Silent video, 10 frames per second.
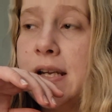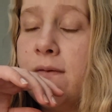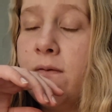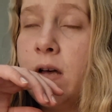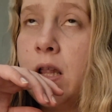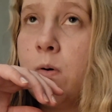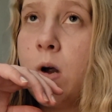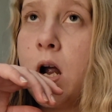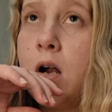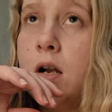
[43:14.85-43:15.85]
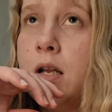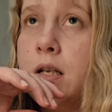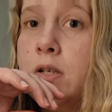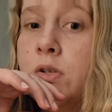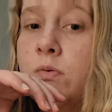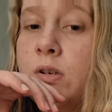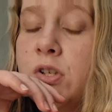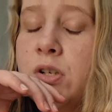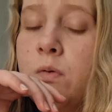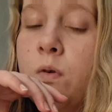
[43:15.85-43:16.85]
and follow our heart and
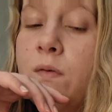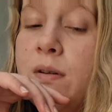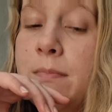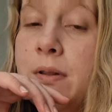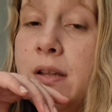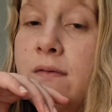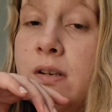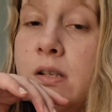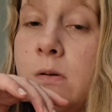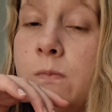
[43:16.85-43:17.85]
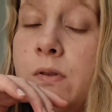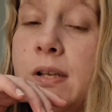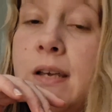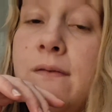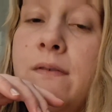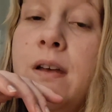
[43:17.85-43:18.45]
intuition and what we believe and don't believe.